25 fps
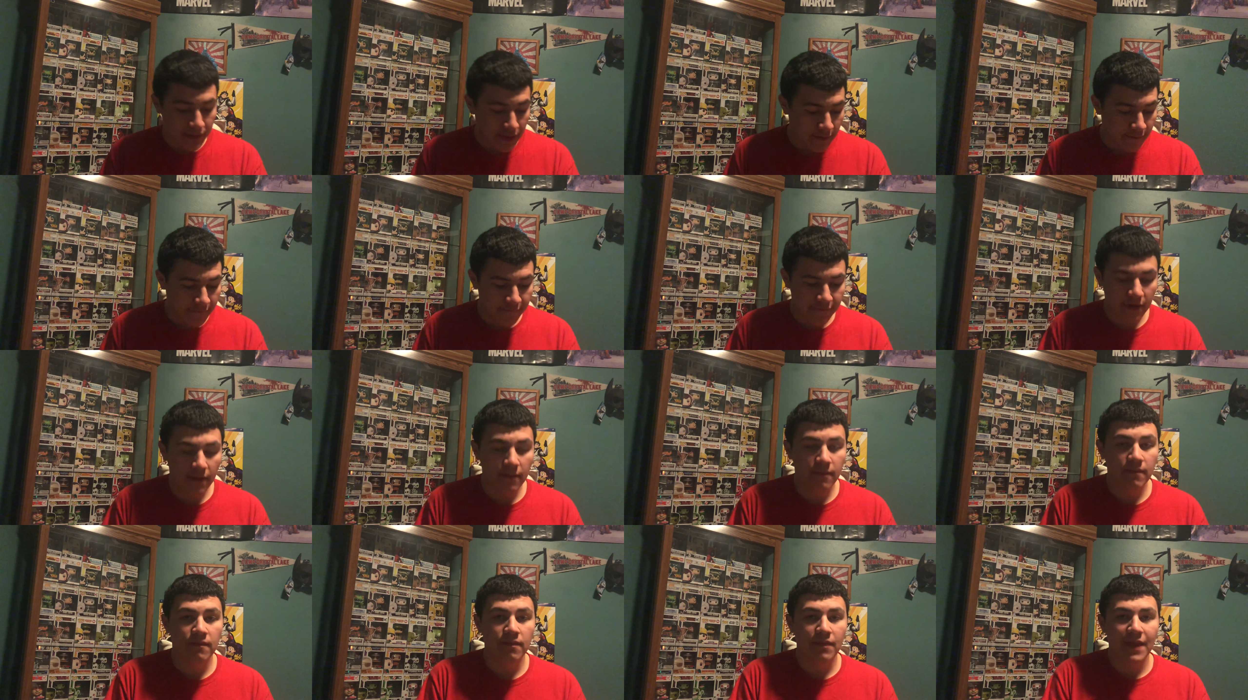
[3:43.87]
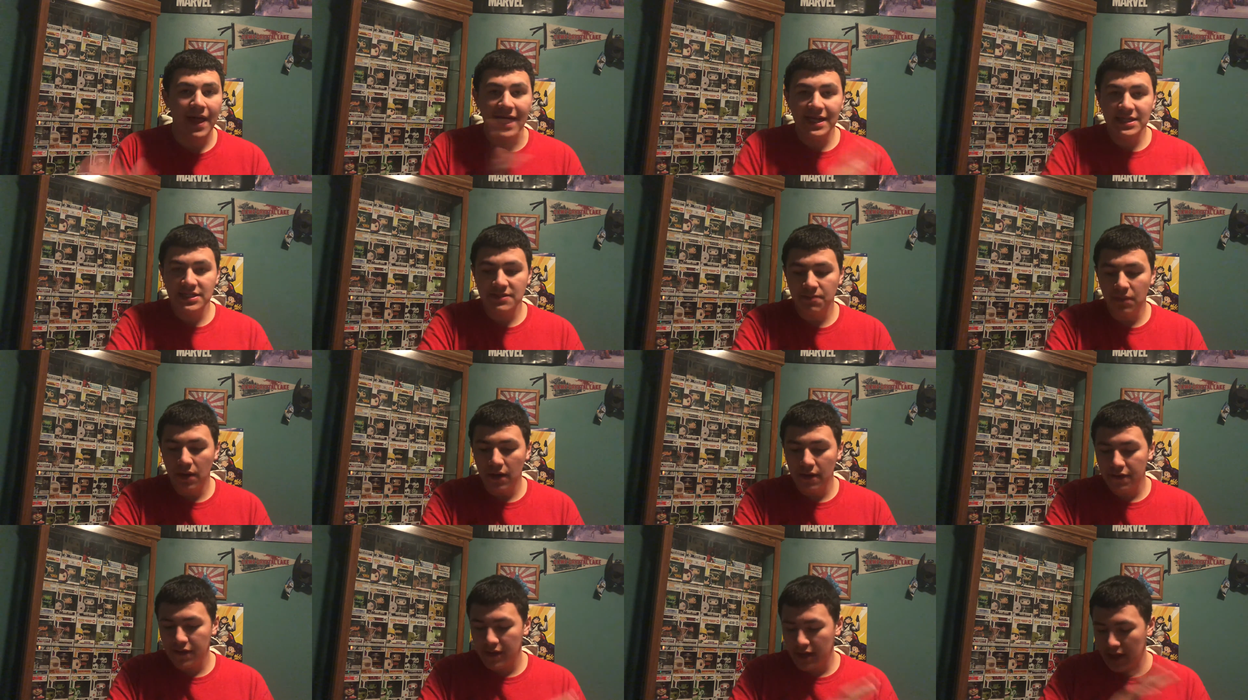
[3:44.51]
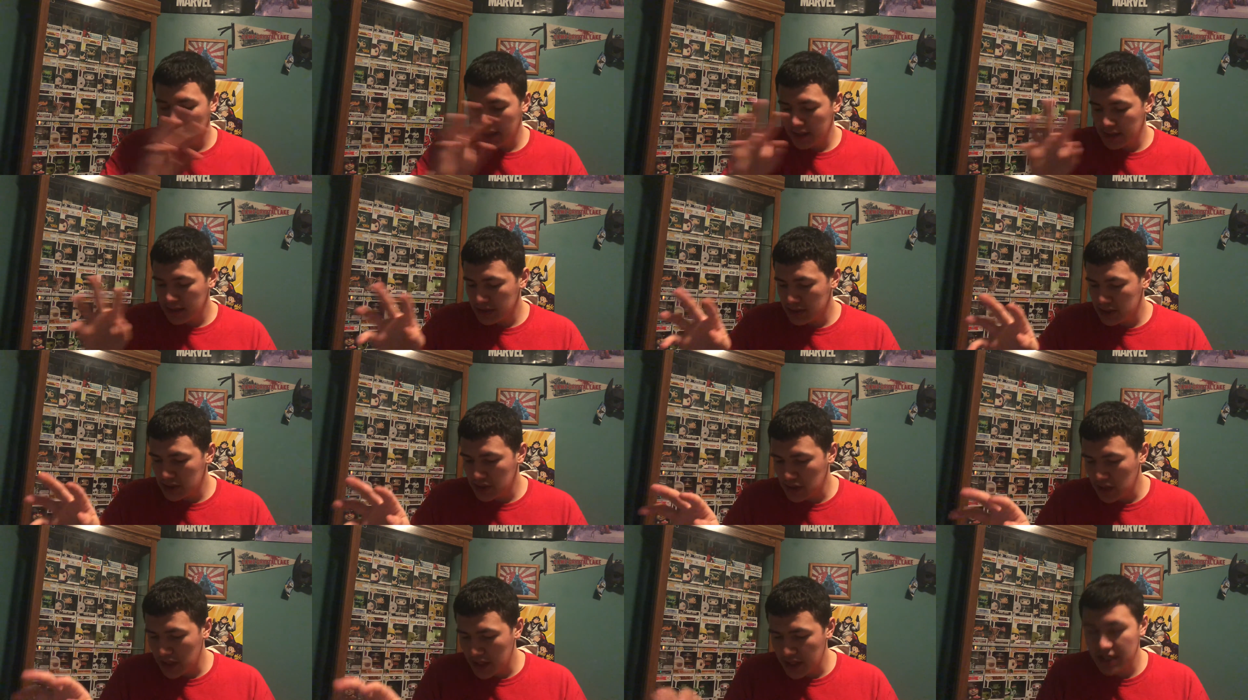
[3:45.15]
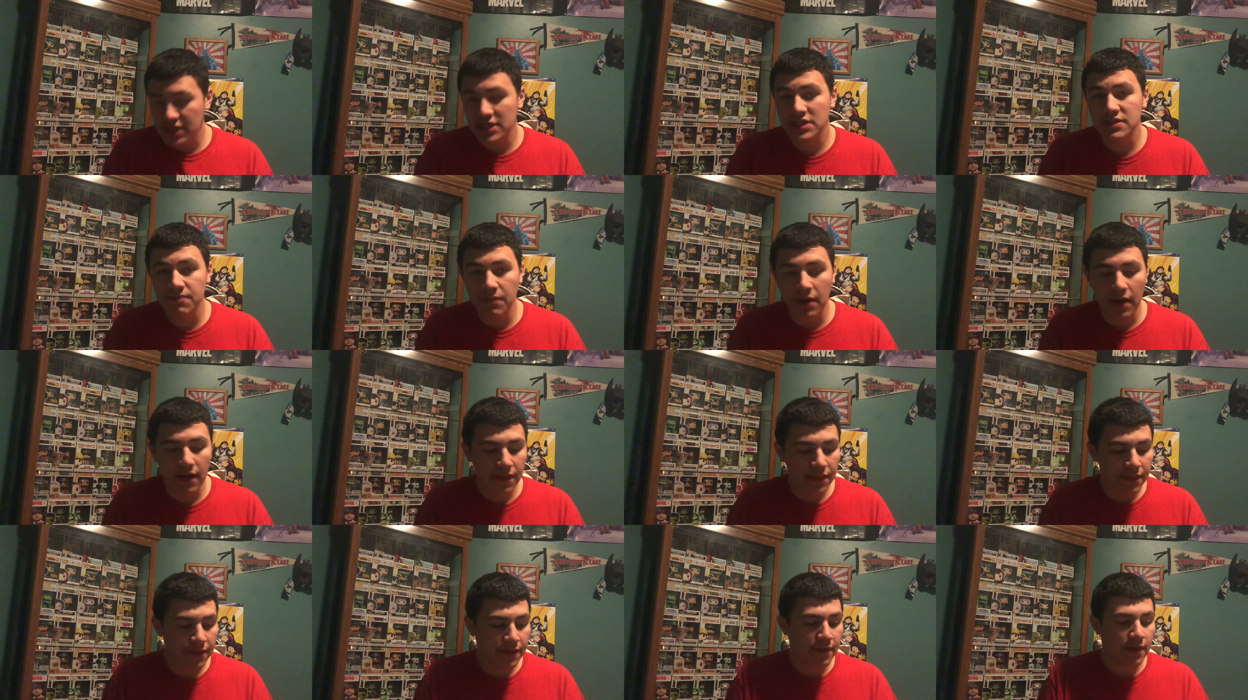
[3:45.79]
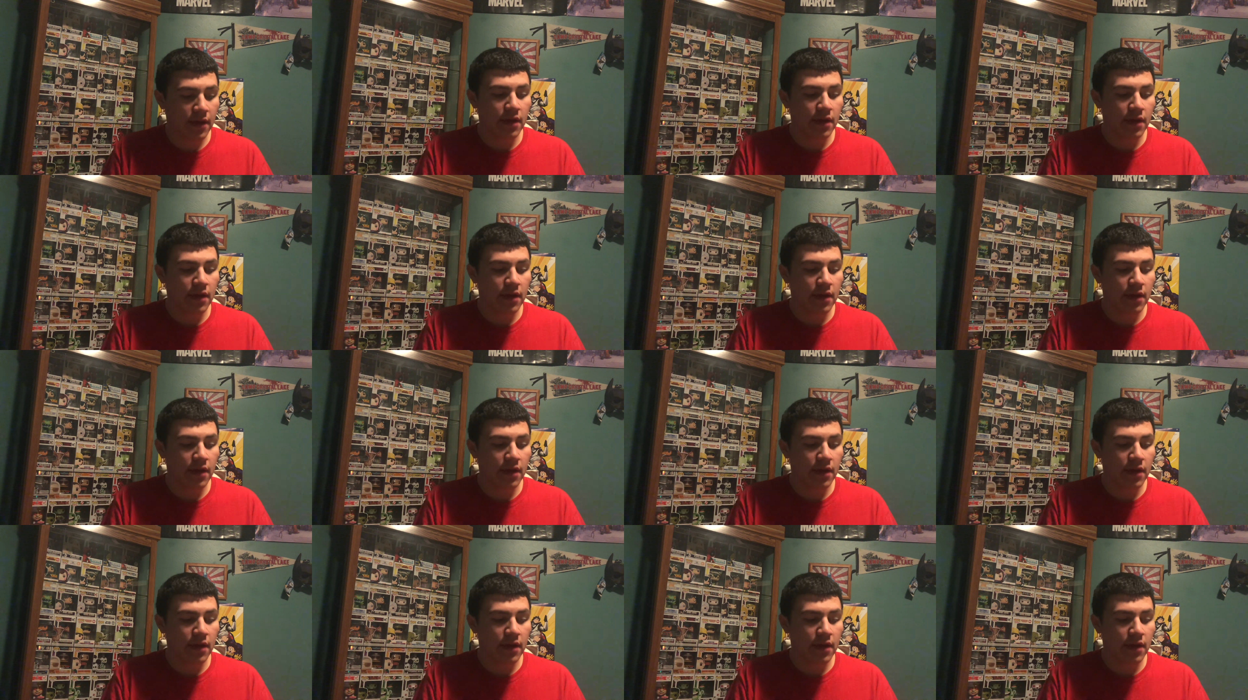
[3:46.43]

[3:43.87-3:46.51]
from last month into this month,